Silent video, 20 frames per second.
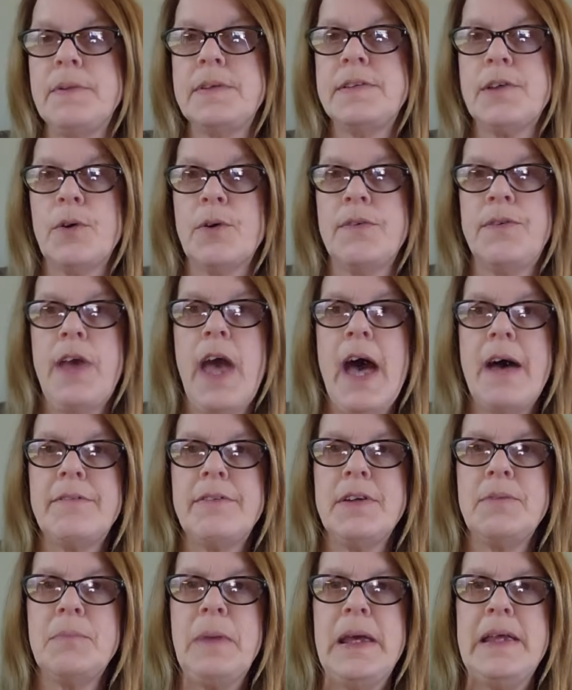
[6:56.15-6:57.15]
So if you
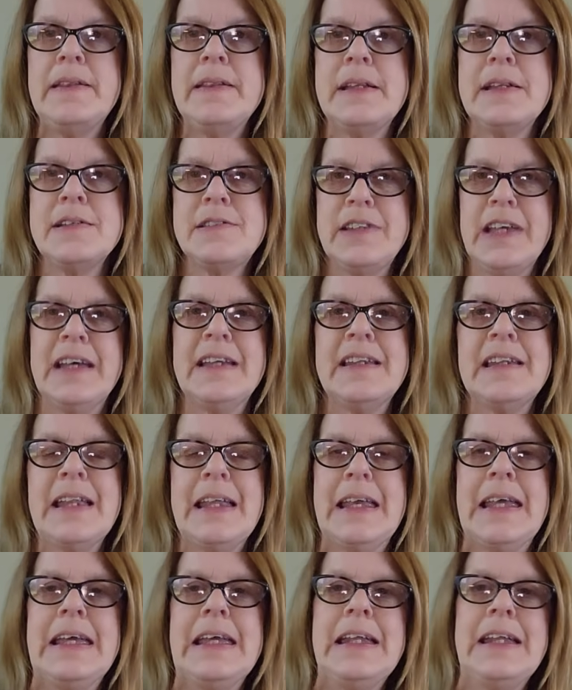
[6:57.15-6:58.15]
haven't made this yet,
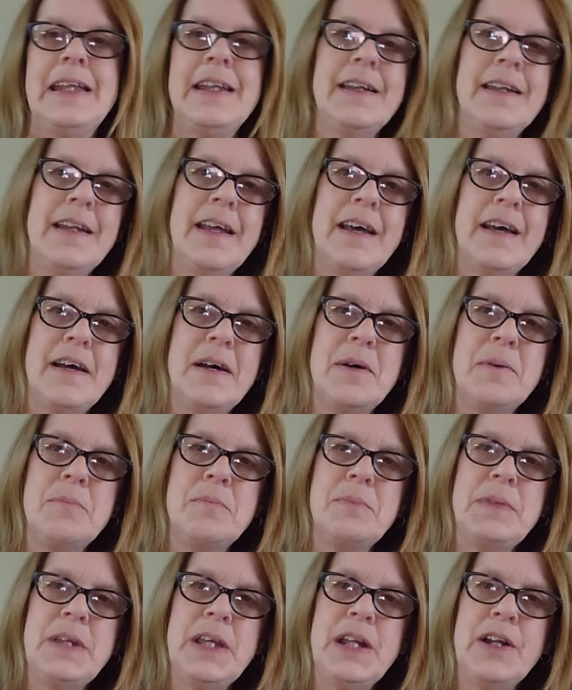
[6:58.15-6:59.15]
and
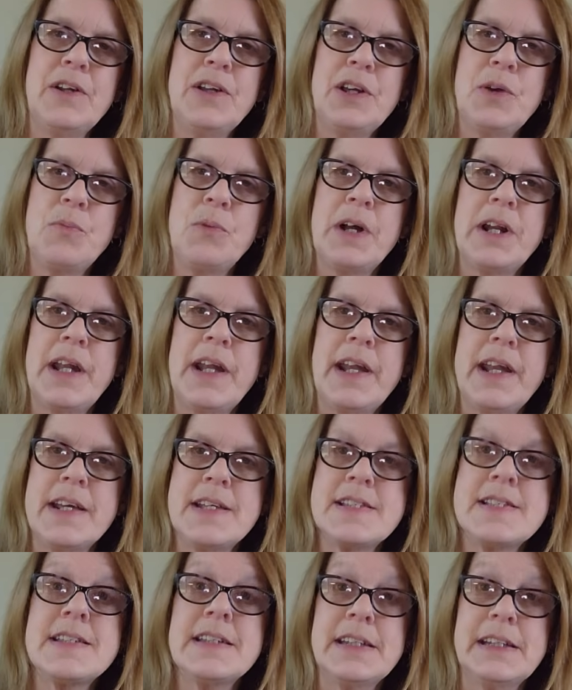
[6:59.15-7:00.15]
you know, you want a
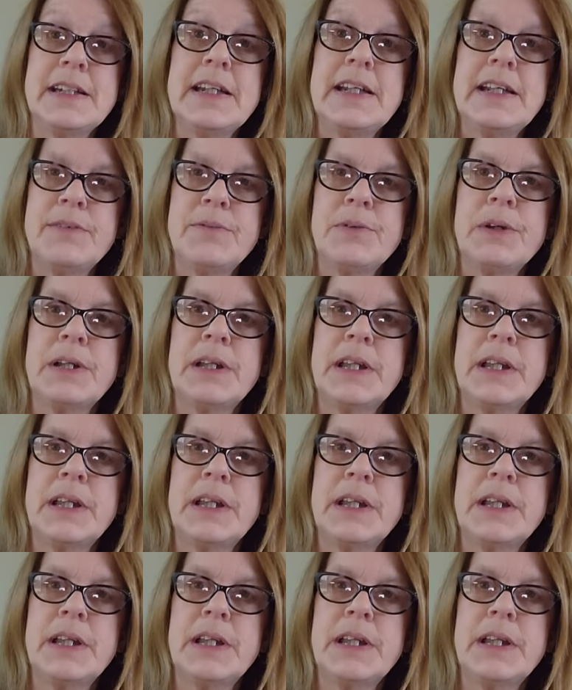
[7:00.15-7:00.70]
nice knit, it's